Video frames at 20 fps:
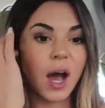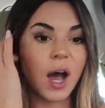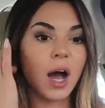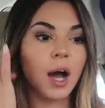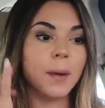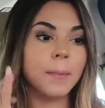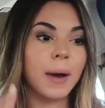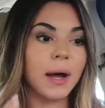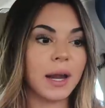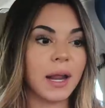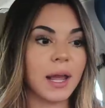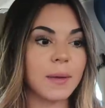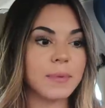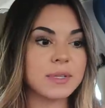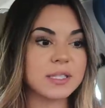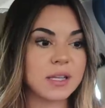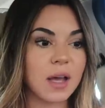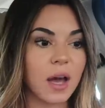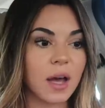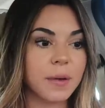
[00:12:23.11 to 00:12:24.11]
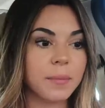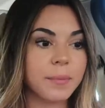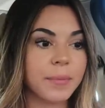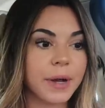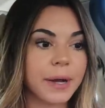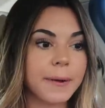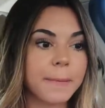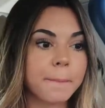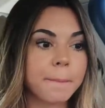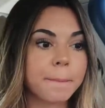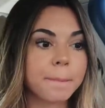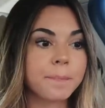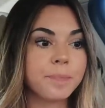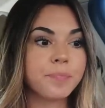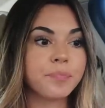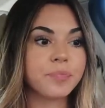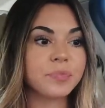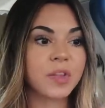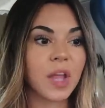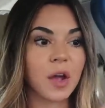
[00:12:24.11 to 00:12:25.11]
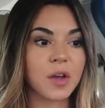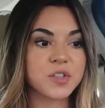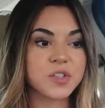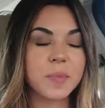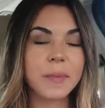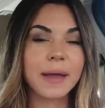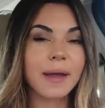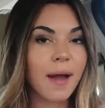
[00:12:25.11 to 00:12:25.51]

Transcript: on Amazon, but they also